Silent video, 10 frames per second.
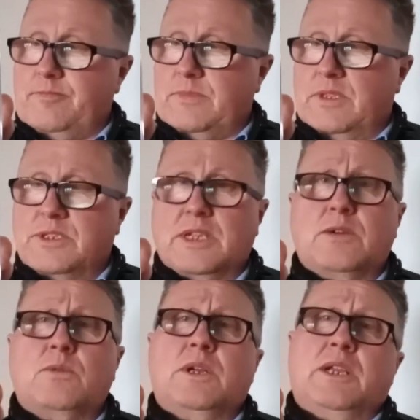
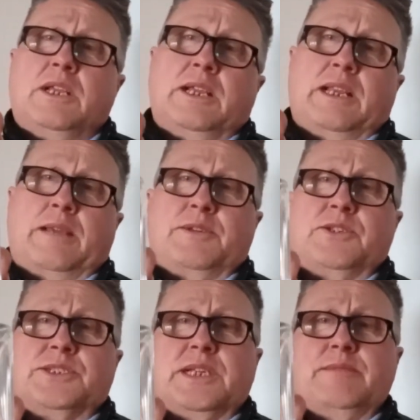So let me
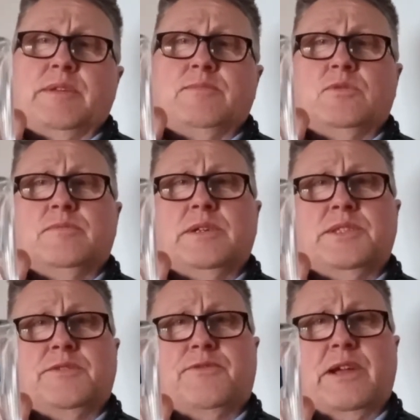just tell you a bit more about
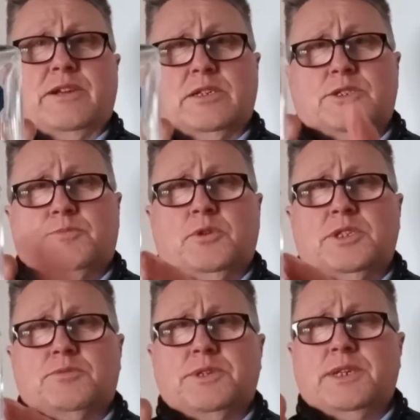this fragrance. I'll just put
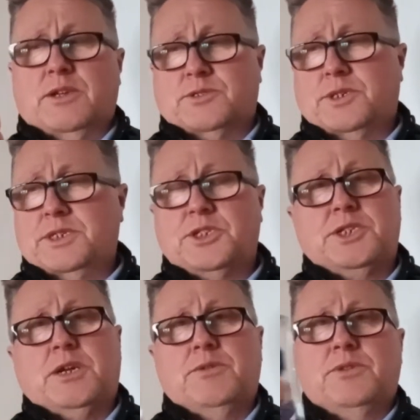this one down so I need to
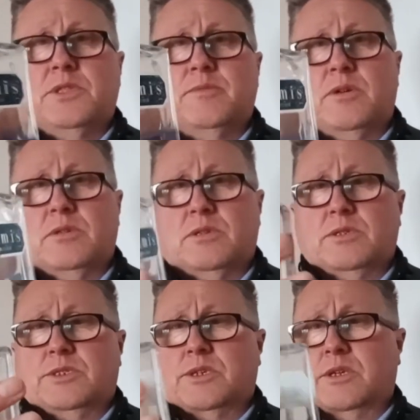show the other bottle,
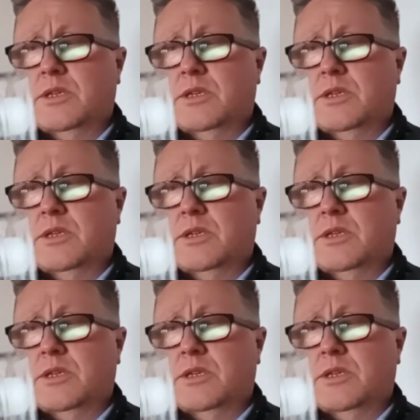guys.